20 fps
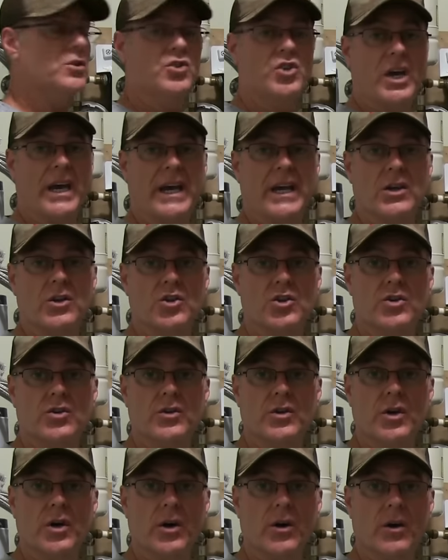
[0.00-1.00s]
change
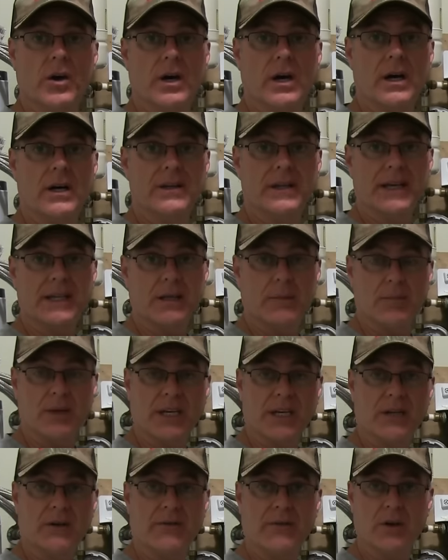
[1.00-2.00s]
your, uh, take the
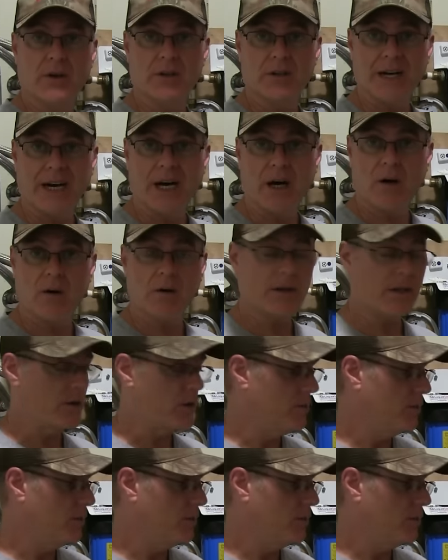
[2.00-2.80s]
pleated filter out that you